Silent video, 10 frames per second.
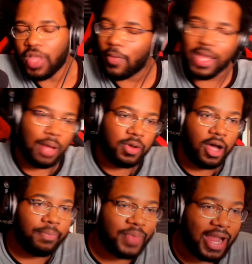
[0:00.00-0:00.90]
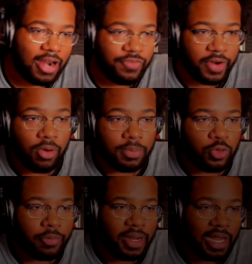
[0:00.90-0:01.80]
All right, I'm gone. I gotta figure out what I'm
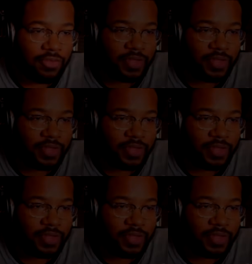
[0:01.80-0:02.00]
doing in my life